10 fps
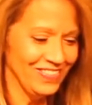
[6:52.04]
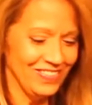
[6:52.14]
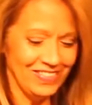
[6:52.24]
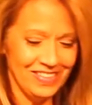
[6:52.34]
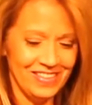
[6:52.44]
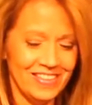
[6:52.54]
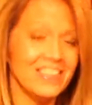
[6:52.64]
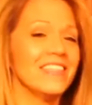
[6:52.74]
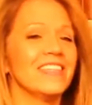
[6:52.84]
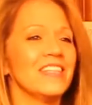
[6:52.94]

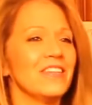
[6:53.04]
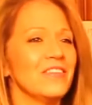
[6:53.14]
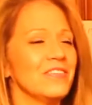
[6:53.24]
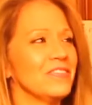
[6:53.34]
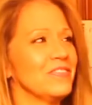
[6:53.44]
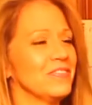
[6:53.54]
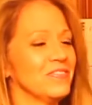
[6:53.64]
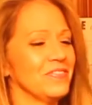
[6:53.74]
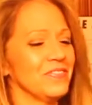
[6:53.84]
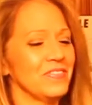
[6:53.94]

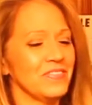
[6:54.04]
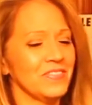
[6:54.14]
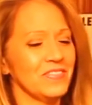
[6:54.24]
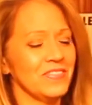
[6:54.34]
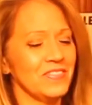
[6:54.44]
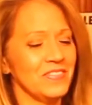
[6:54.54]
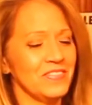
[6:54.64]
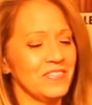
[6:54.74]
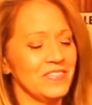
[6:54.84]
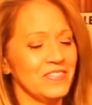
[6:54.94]

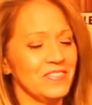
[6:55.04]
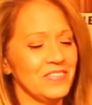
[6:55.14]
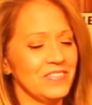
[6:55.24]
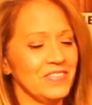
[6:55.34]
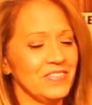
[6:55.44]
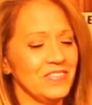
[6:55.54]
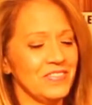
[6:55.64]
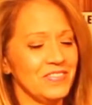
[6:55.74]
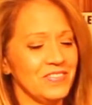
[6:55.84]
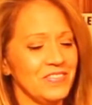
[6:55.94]

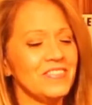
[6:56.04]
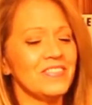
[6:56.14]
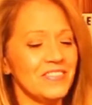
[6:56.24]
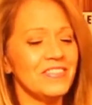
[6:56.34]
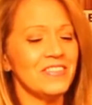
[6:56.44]
This person isn't speaking.